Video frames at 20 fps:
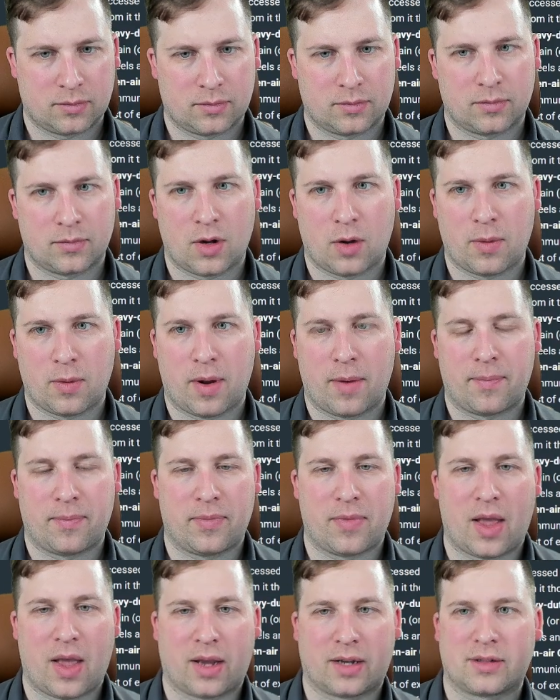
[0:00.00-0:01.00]
Oh well.
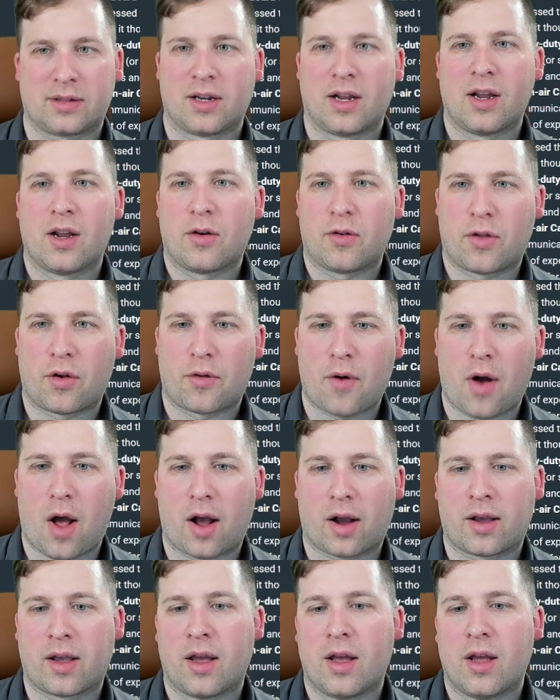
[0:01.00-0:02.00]
Next, the
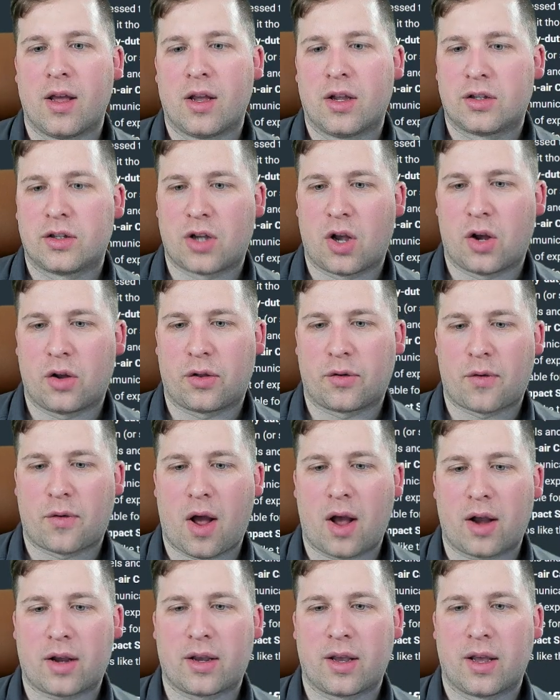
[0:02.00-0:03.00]
rock. So the
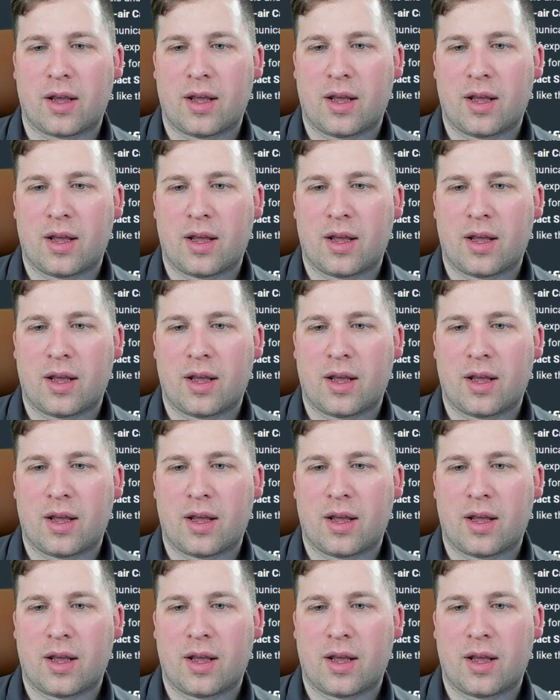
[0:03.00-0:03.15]
rock,